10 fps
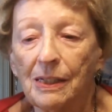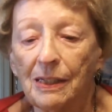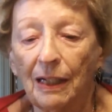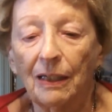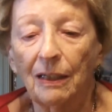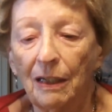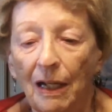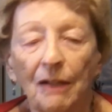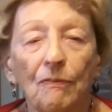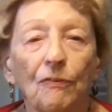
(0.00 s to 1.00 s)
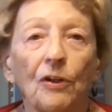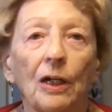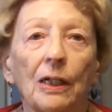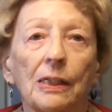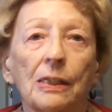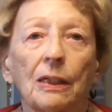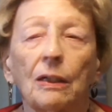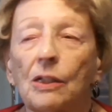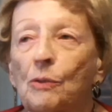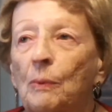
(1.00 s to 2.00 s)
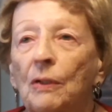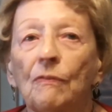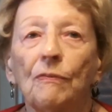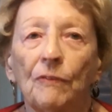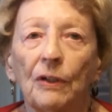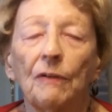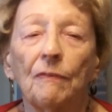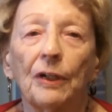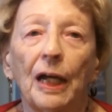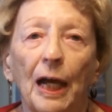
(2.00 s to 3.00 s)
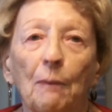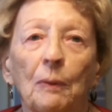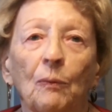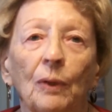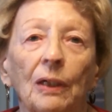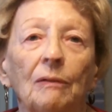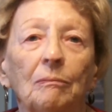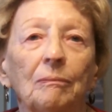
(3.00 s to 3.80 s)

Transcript: second life for us, and it's been a very, very happy one.